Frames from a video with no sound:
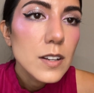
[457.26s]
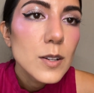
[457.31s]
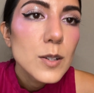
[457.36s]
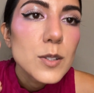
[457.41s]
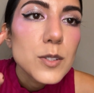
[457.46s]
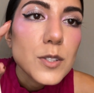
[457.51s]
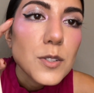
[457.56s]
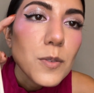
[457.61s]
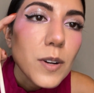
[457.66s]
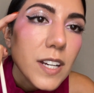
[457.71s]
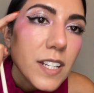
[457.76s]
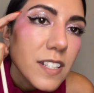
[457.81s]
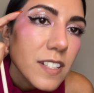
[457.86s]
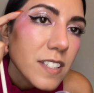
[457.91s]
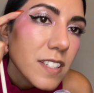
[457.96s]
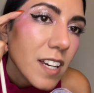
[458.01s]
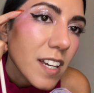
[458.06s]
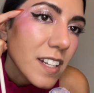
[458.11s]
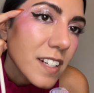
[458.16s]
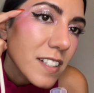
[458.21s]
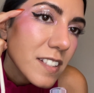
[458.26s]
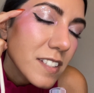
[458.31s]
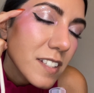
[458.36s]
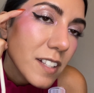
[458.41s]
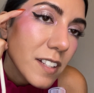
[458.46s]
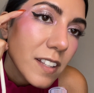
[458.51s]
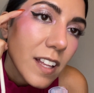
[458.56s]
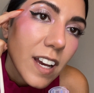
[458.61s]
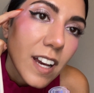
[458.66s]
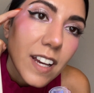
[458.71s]
So I decided to
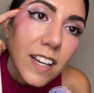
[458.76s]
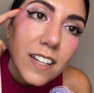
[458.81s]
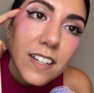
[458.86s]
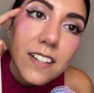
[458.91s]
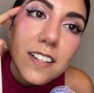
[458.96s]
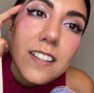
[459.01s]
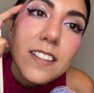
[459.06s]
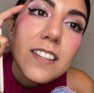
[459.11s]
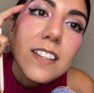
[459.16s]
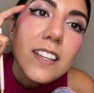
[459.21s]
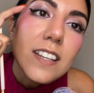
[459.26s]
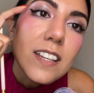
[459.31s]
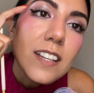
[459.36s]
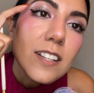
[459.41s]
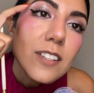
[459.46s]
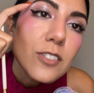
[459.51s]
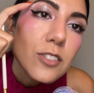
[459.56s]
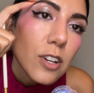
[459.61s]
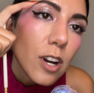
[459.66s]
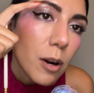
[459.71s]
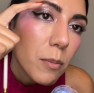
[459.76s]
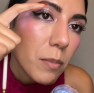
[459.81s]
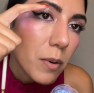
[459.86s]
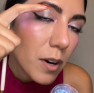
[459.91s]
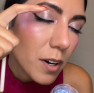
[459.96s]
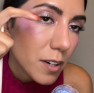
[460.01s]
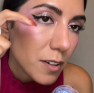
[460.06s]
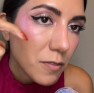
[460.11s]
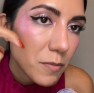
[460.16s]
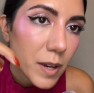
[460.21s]
line the top
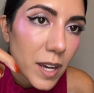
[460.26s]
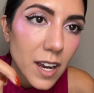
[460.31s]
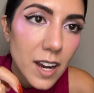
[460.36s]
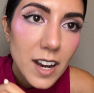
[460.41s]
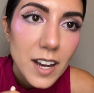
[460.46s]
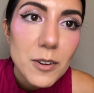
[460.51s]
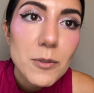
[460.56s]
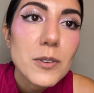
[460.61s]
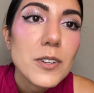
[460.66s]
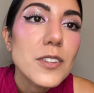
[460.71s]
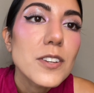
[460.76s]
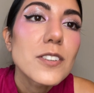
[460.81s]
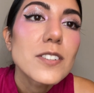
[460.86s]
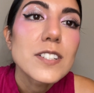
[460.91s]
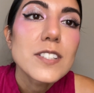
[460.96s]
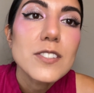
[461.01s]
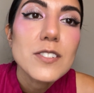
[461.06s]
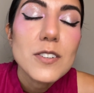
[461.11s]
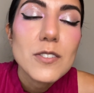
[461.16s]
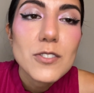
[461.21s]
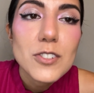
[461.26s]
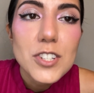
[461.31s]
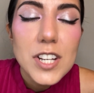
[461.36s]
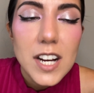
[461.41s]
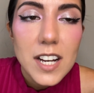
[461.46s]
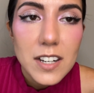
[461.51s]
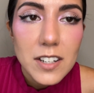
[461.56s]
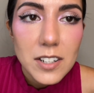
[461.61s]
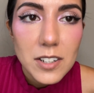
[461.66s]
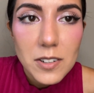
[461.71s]
part of my eye where there is no
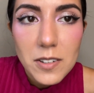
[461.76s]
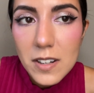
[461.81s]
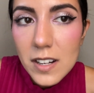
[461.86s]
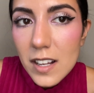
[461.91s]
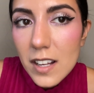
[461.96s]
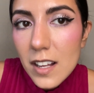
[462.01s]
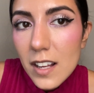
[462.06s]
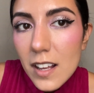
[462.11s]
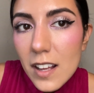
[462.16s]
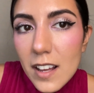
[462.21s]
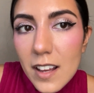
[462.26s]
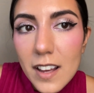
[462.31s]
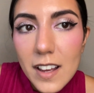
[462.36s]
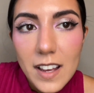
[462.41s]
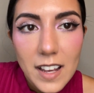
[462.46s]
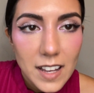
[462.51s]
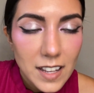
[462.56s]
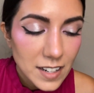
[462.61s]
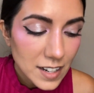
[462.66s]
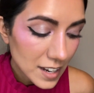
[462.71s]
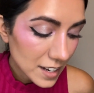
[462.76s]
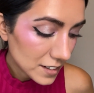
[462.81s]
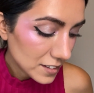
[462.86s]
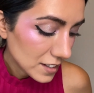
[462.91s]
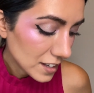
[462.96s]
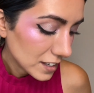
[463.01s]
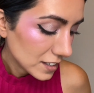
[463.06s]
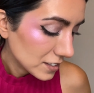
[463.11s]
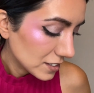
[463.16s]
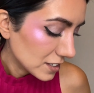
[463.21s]
shadow and add
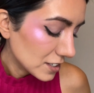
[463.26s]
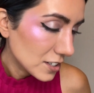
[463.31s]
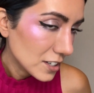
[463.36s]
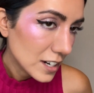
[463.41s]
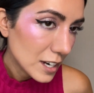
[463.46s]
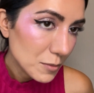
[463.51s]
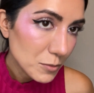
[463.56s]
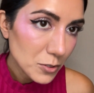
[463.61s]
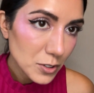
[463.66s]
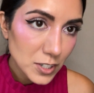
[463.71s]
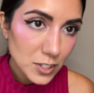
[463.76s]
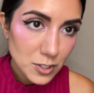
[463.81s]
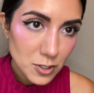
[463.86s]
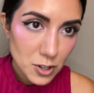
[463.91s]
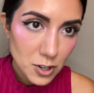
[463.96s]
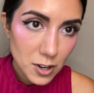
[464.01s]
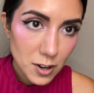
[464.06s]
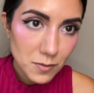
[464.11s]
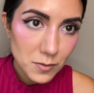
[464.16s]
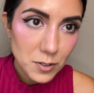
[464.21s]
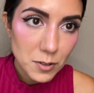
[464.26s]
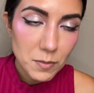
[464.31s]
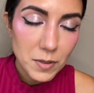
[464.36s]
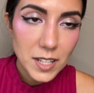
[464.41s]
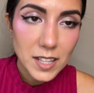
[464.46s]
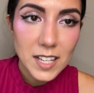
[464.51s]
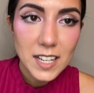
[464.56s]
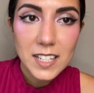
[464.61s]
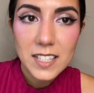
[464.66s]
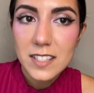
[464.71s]
that glitter. I'm going to turn off one of my
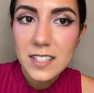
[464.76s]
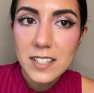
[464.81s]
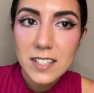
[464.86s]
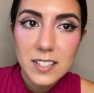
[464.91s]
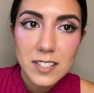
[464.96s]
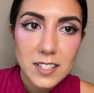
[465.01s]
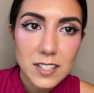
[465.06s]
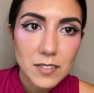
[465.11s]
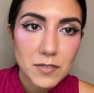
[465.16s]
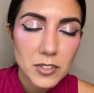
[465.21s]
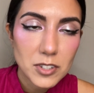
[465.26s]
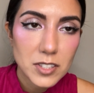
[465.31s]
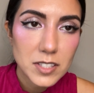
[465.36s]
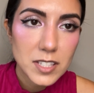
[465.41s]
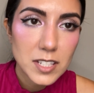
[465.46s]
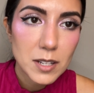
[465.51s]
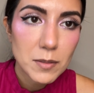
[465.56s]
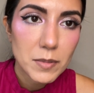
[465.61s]
lights to see if you can see it